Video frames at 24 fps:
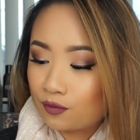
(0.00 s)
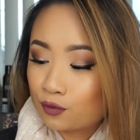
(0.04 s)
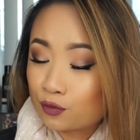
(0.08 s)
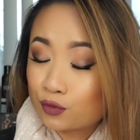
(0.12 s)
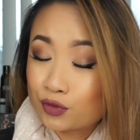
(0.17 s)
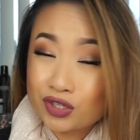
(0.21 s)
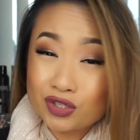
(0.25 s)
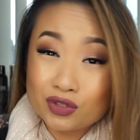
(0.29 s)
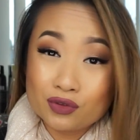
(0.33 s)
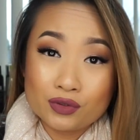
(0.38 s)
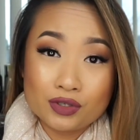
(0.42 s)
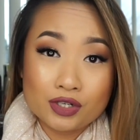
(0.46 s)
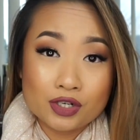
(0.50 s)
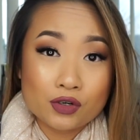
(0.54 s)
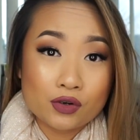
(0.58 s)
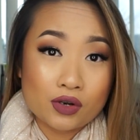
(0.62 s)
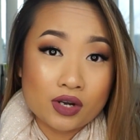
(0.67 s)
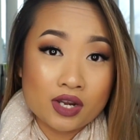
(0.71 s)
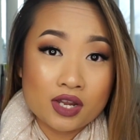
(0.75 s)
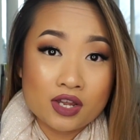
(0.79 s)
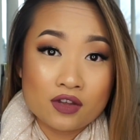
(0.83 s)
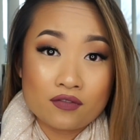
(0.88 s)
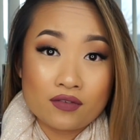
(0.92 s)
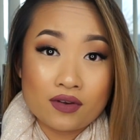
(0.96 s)
Really
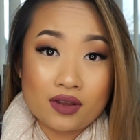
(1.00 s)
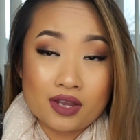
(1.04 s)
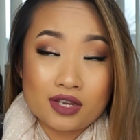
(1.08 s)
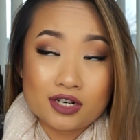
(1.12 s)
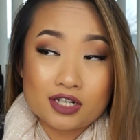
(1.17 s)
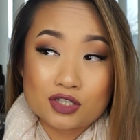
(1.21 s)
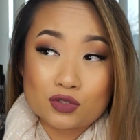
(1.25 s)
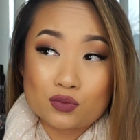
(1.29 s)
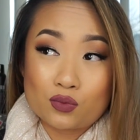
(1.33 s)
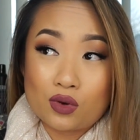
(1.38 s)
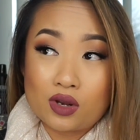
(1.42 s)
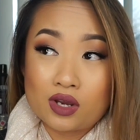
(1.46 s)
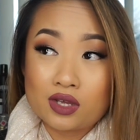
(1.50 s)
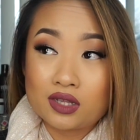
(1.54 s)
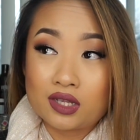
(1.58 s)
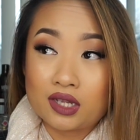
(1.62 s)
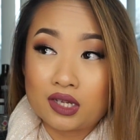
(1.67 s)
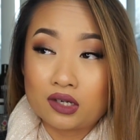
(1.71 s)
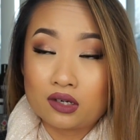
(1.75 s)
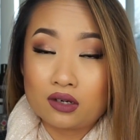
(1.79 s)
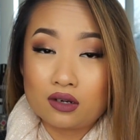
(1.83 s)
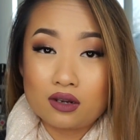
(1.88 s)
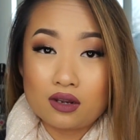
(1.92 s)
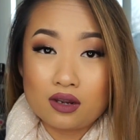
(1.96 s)
great if I just want
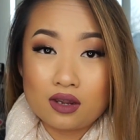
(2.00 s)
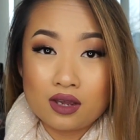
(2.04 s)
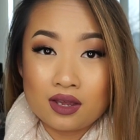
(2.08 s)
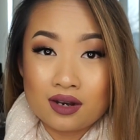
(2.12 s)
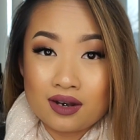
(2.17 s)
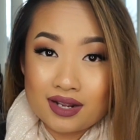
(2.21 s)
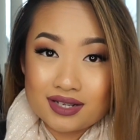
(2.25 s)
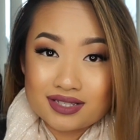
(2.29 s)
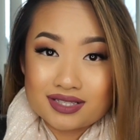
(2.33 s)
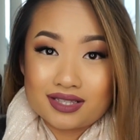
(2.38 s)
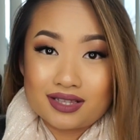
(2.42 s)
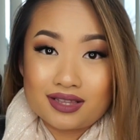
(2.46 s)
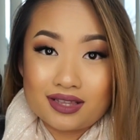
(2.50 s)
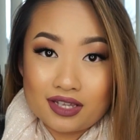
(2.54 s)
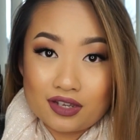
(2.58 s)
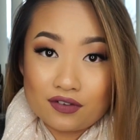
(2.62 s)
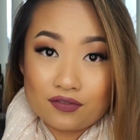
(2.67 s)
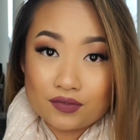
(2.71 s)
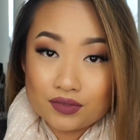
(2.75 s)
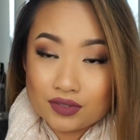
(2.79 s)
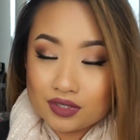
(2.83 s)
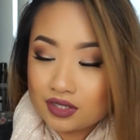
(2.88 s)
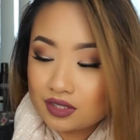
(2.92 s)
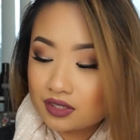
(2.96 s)
like a nice
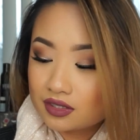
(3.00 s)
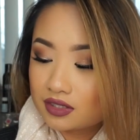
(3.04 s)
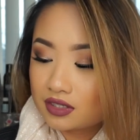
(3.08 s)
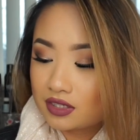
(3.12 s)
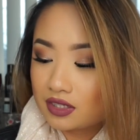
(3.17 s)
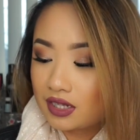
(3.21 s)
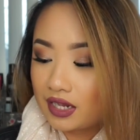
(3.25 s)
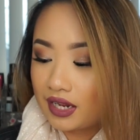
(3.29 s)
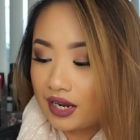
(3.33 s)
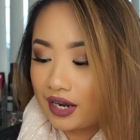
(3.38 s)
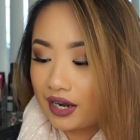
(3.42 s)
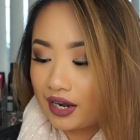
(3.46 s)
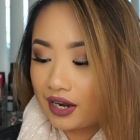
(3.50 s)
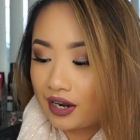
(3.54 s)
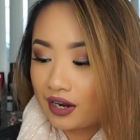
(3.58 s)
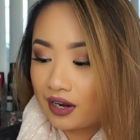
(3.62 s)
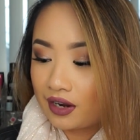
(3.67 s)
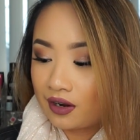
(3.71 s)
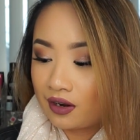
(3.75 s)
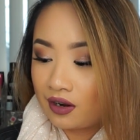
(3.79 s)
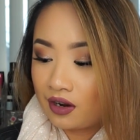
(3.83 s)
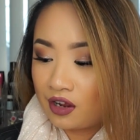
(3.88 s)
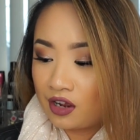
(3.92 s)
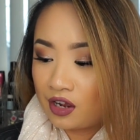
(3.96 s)
lift to the
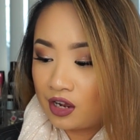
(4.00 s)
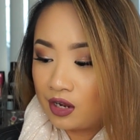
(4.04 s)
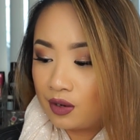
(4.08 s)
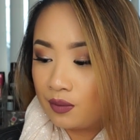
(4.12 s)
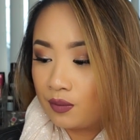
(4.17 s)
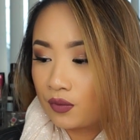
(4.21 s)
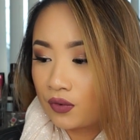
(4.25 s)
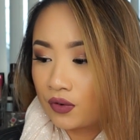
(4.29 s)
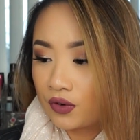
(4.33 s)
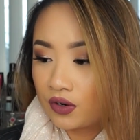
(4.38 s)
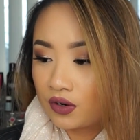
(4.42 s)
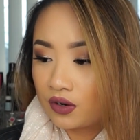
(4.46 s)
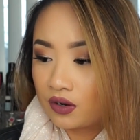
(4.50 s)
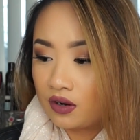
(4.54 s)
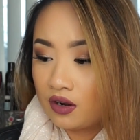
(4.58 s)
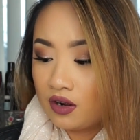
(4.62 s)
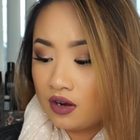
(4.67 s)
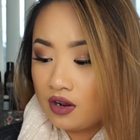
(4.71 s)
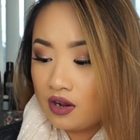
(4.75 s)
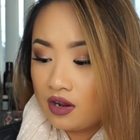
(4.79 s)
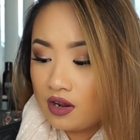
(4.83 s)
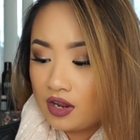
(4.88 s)
hair, or